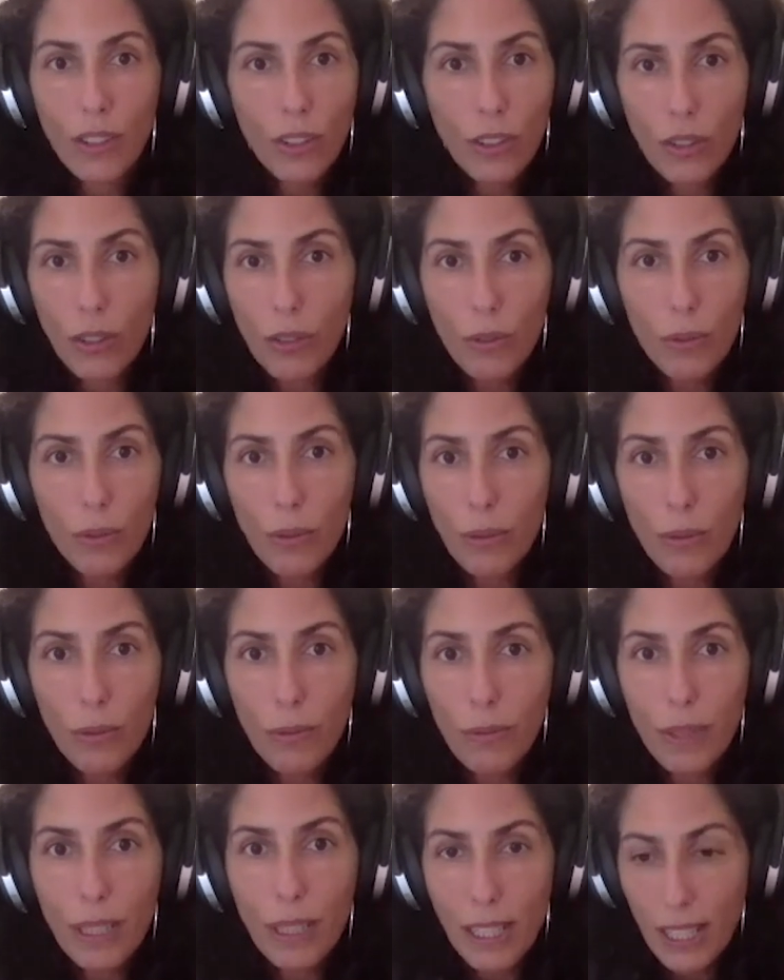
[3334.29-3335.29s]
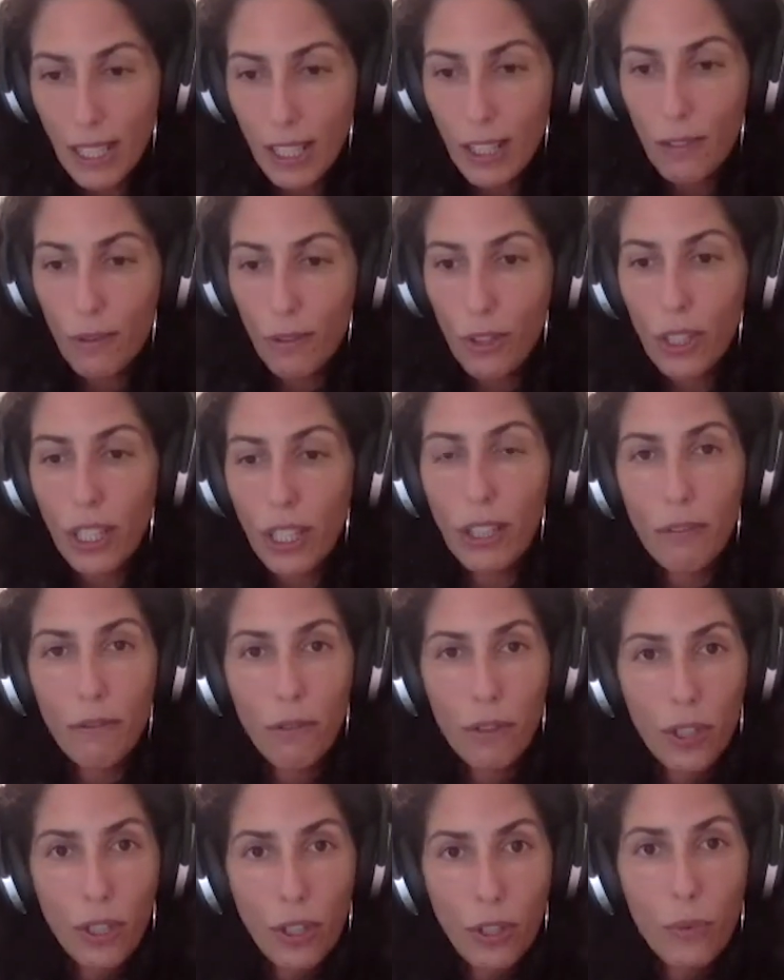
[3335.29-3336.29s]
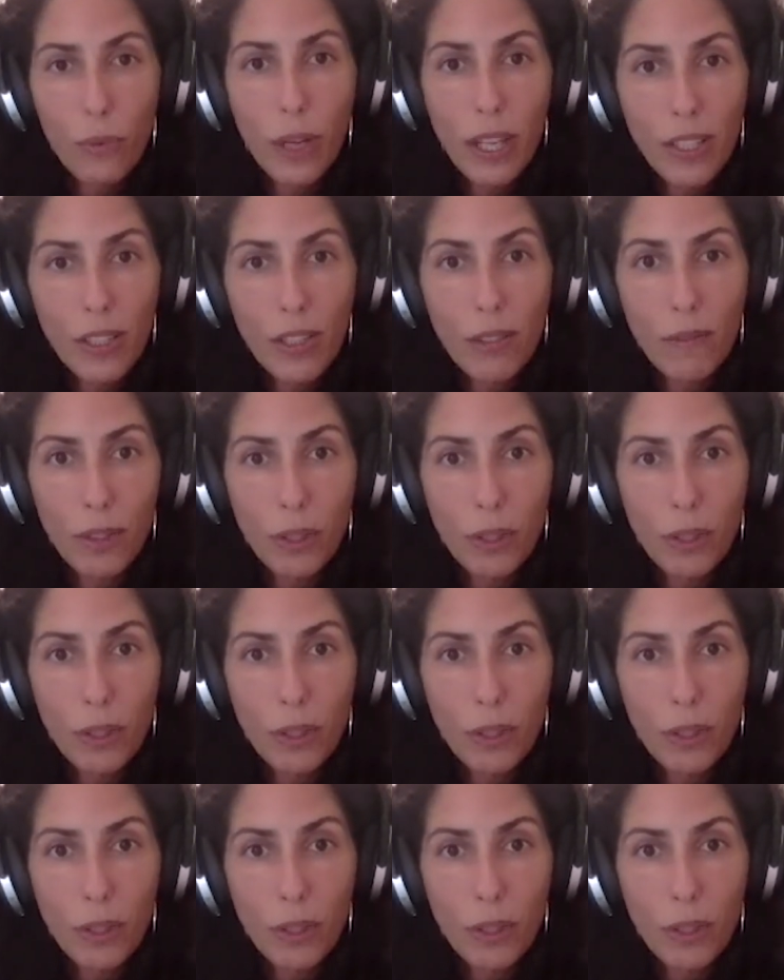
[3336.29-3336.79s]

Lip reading: you, instead of looking for new ways of